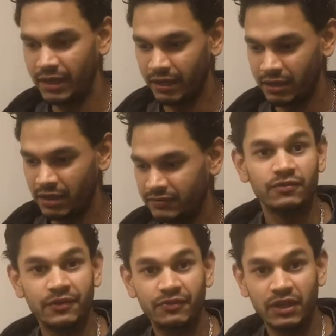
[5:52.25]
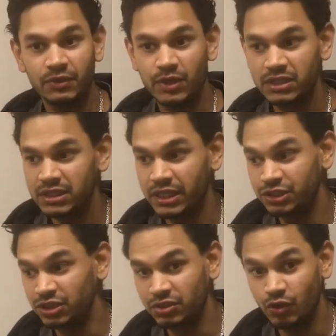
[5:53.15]
aircraft. Fifth thing was
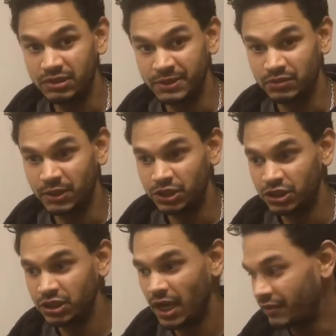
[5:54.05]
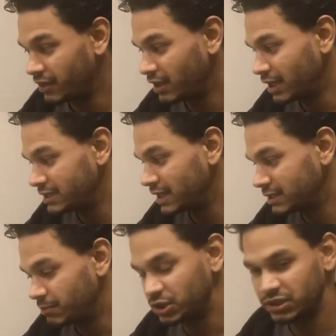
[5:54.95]
it shouldn't cost me too much. I think I
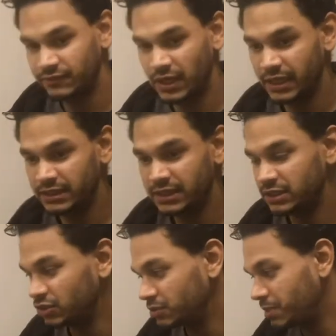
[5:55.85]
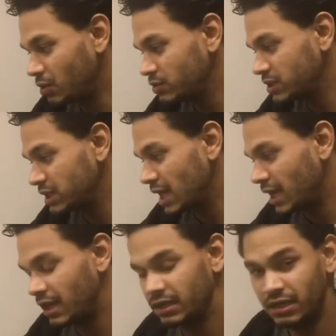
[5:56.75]
set a budget for like £600
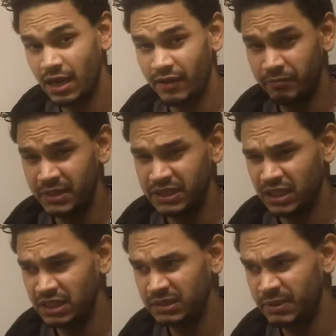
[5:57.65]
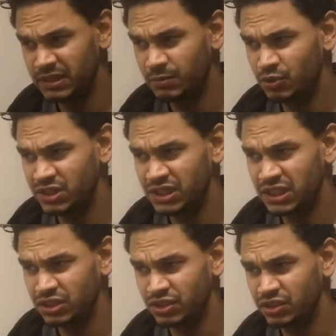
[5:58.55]
and I've basically spent about
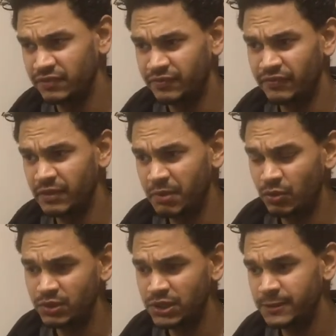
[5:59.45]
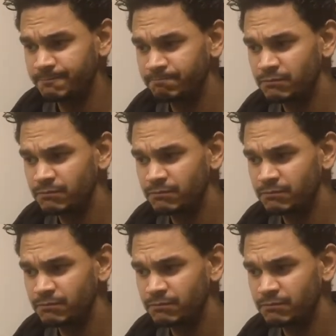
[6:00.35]
£650